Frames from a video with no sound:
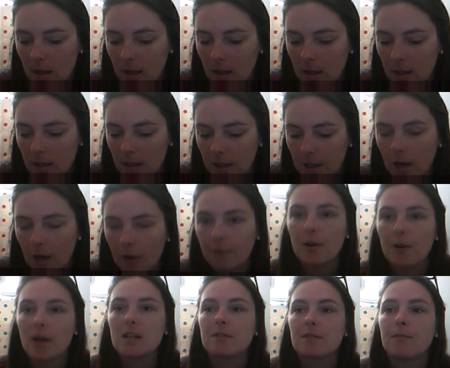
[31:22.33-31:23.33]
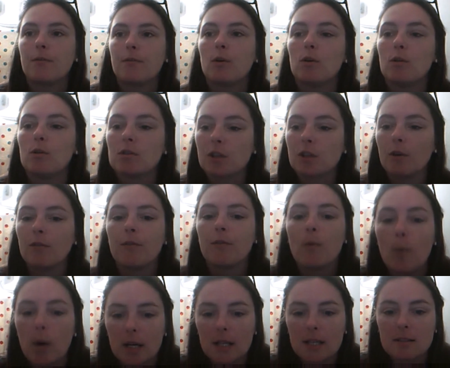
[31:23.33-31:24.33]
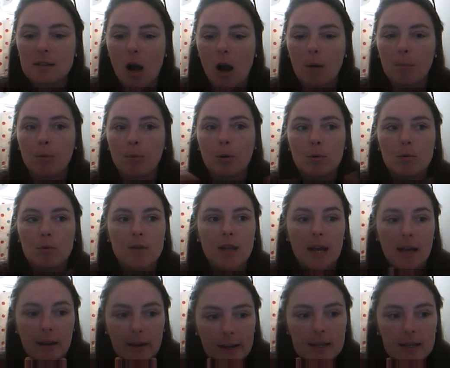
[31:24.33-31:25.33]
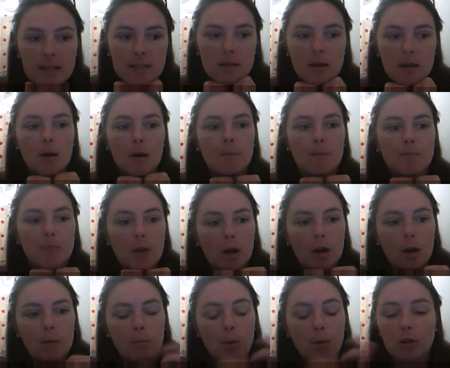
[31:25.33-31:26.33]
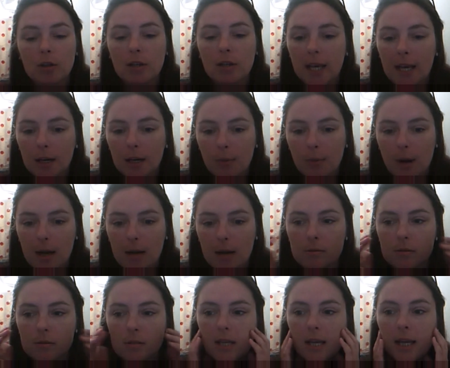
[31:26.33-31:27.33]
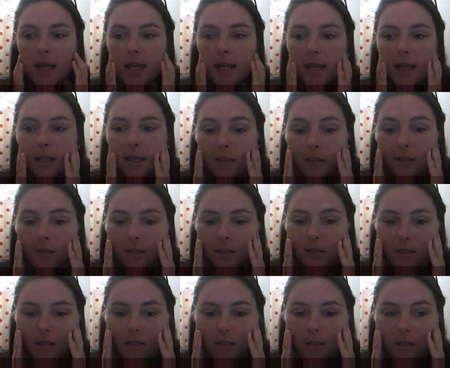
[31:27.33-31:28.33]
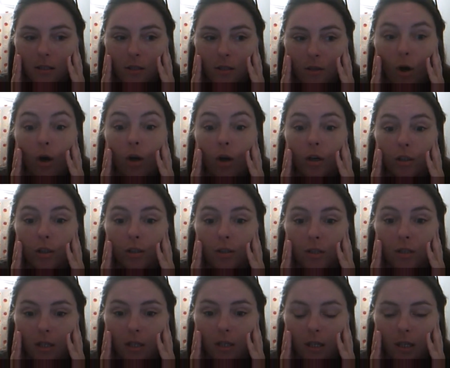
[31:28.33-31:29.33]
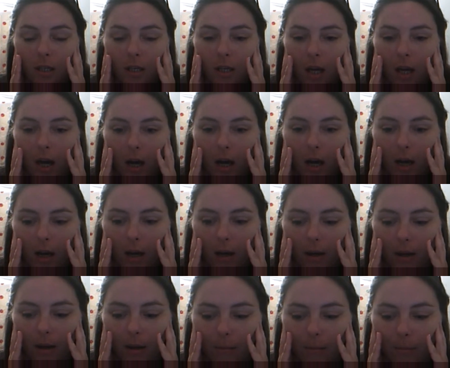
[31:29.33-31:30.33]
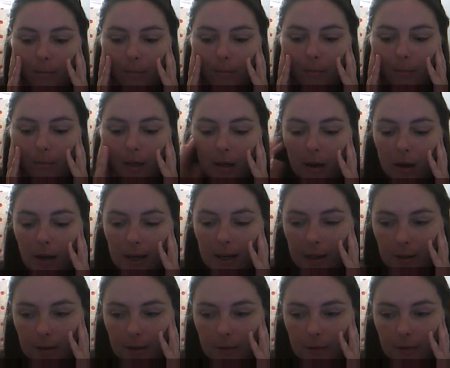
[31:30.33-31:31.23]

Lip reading: You know, for one example, there is a pod of killer whales in Scotland, like a